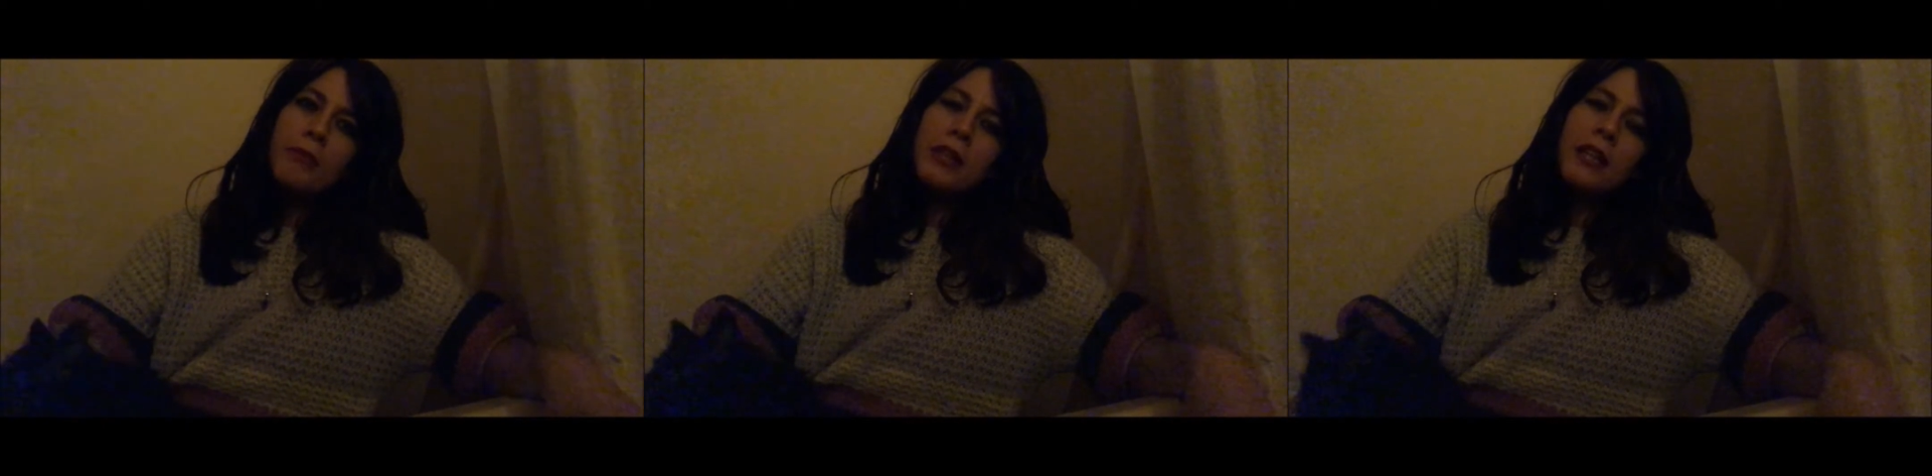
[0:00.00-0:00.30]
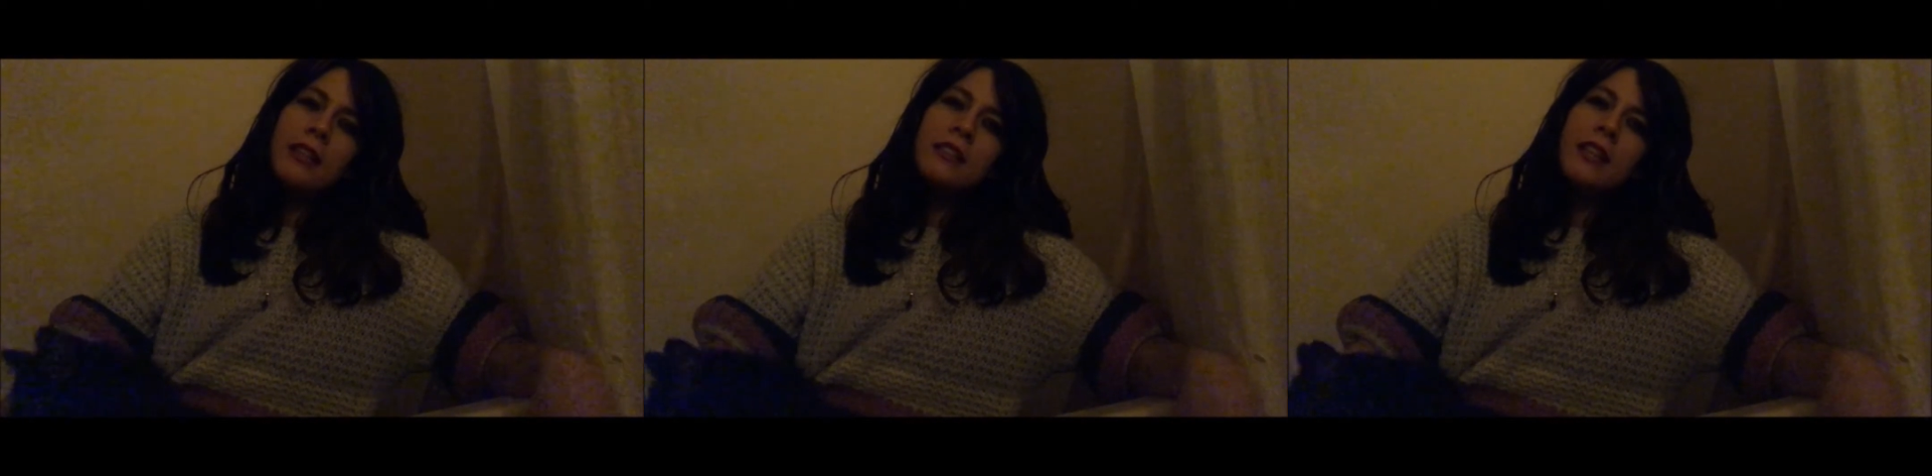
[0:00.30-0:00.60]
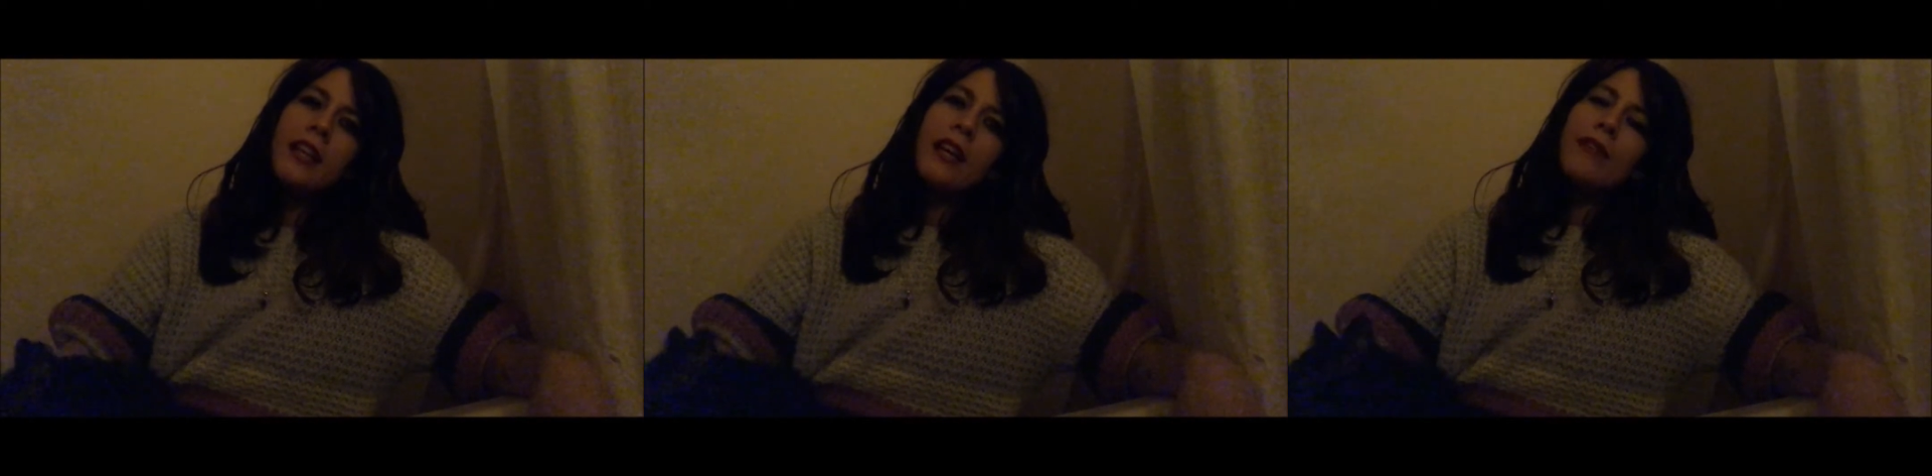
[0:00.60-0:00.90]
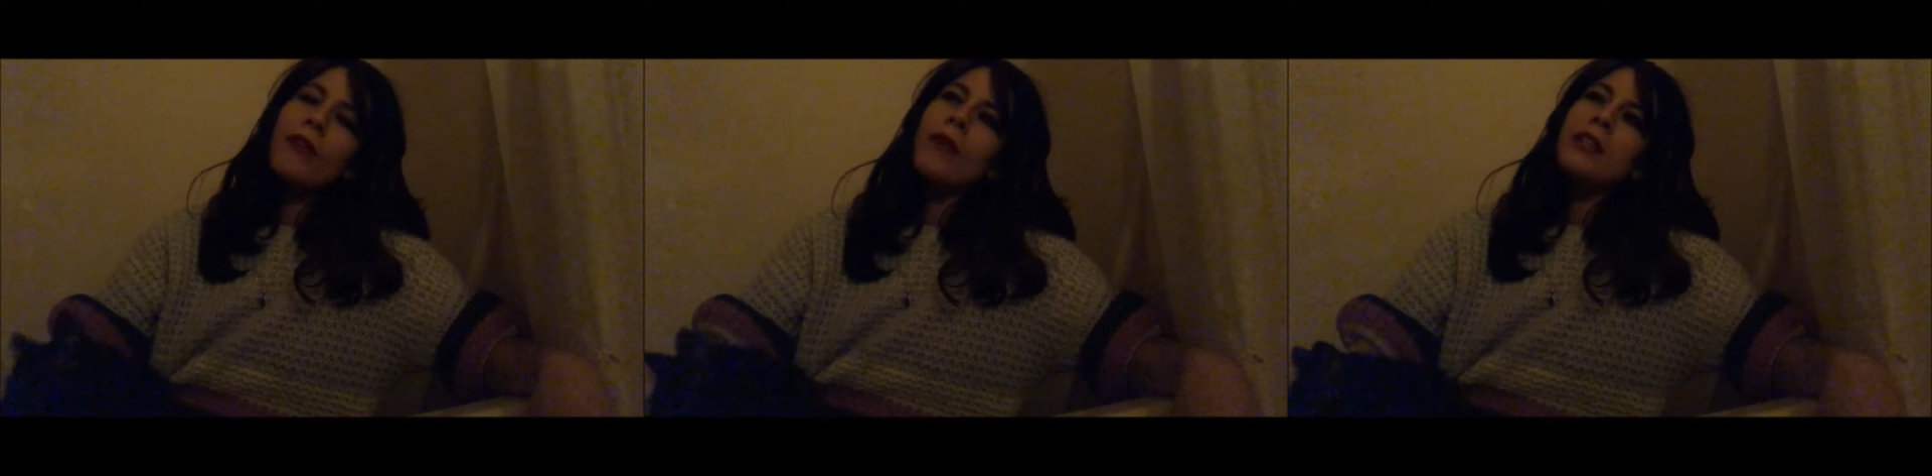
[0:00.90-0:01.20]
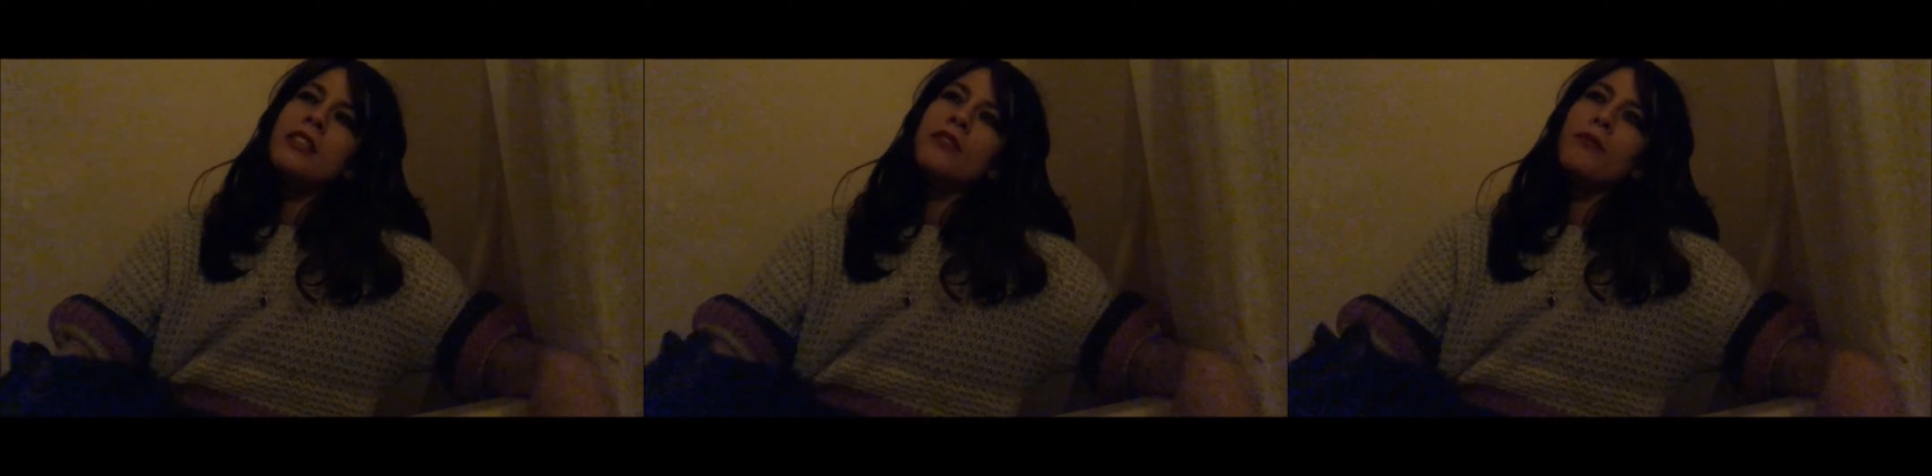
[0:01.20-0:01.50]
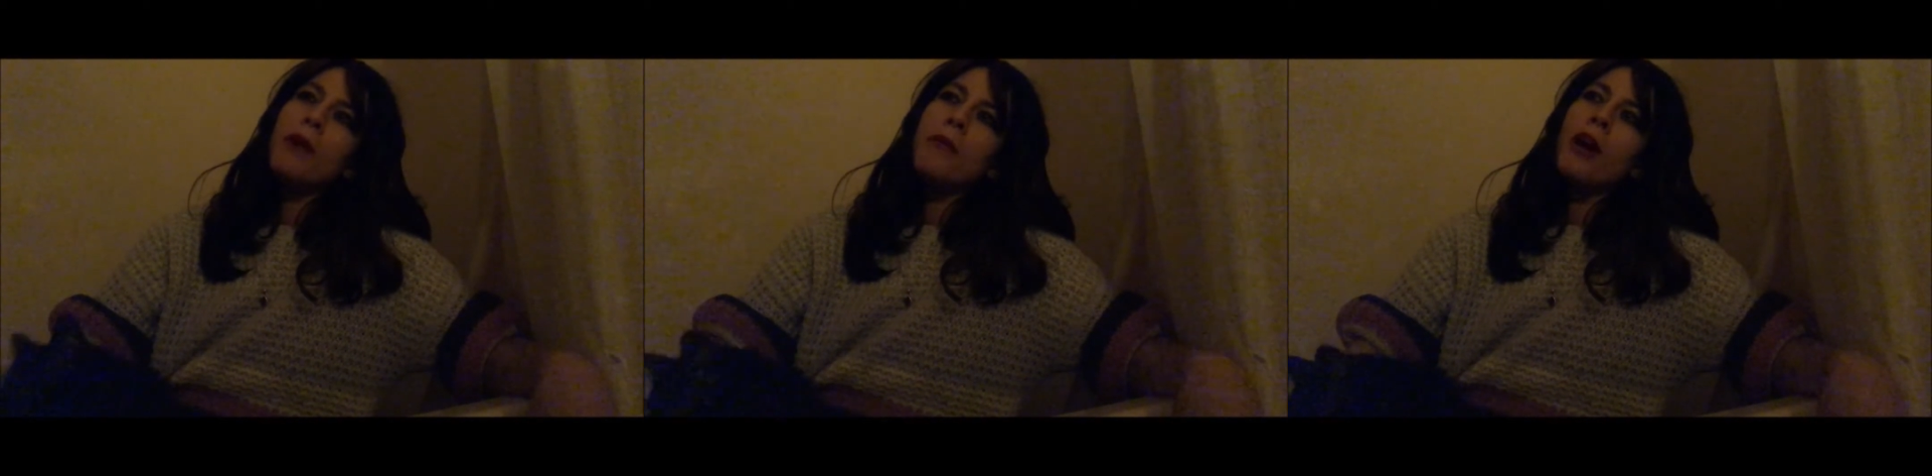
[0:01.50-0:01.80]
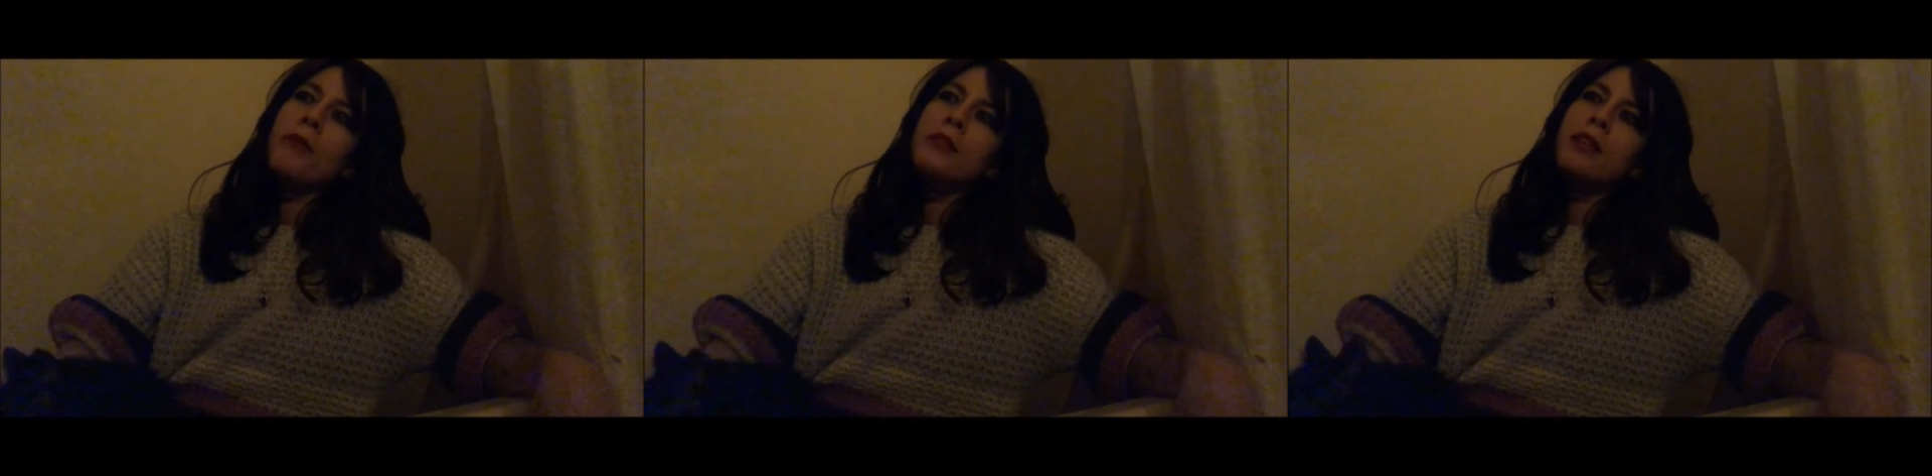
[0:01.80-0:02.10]
because if I watched this with my
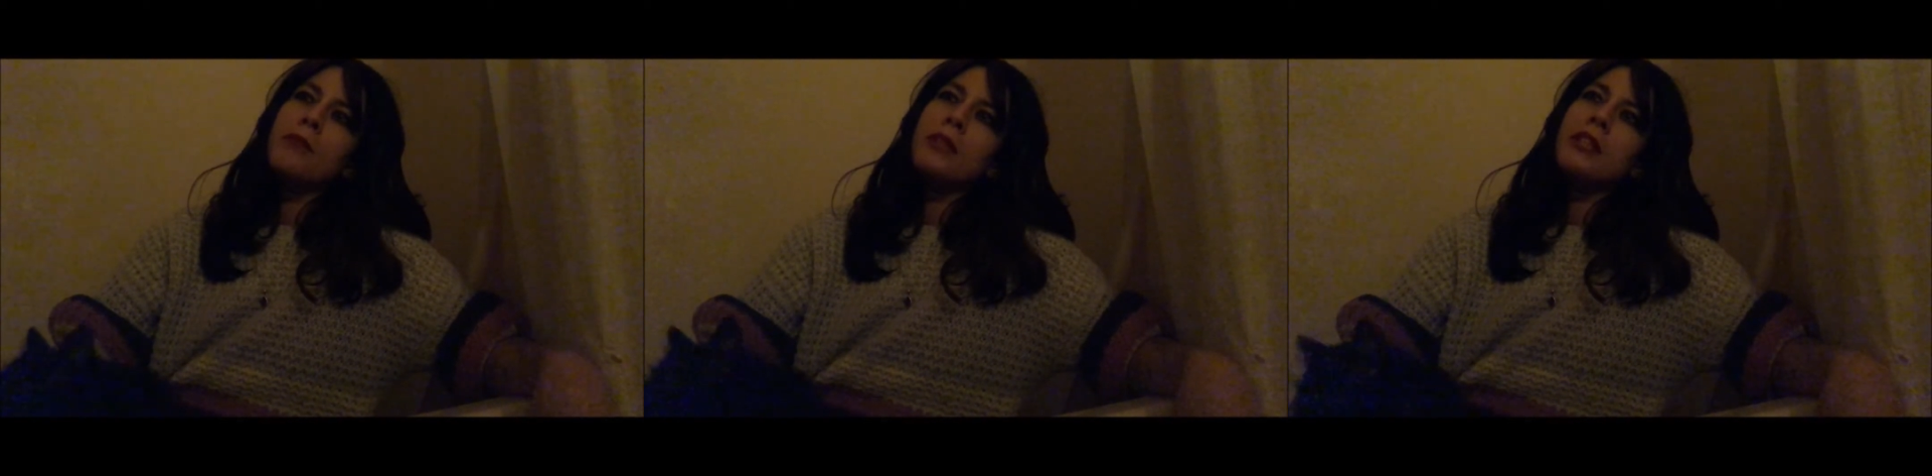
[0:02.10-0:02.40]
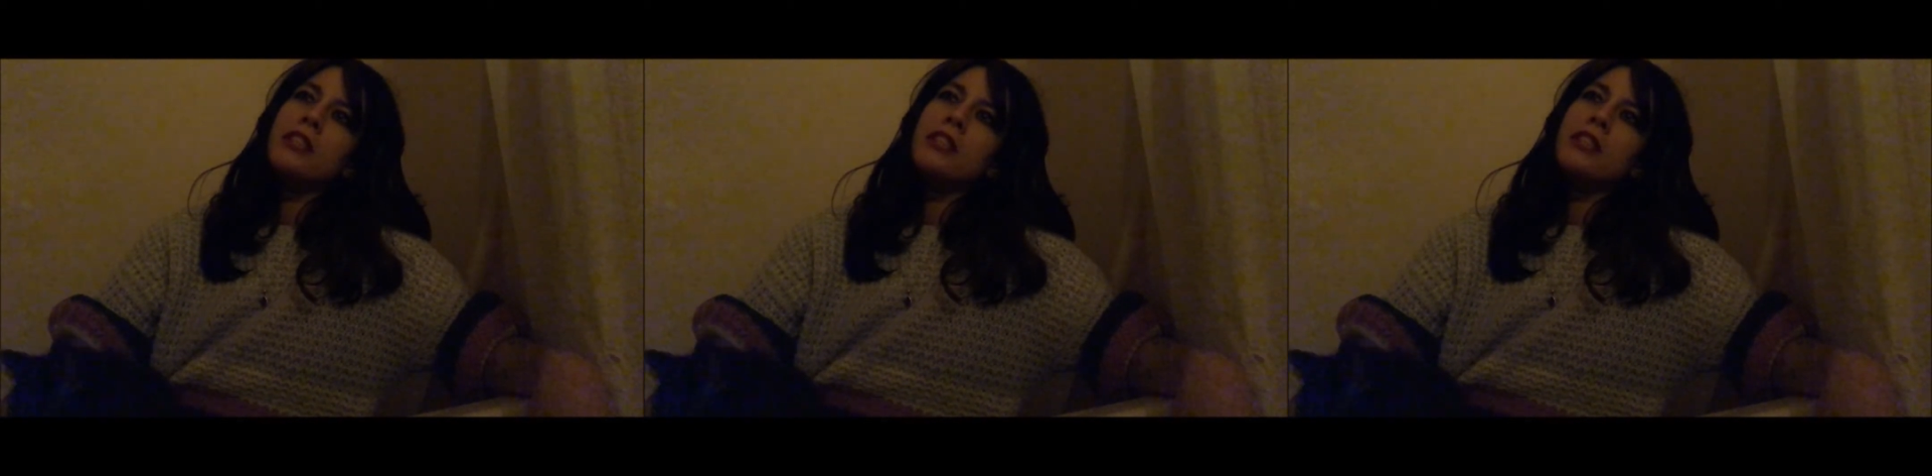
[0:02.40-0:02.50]
mom or something,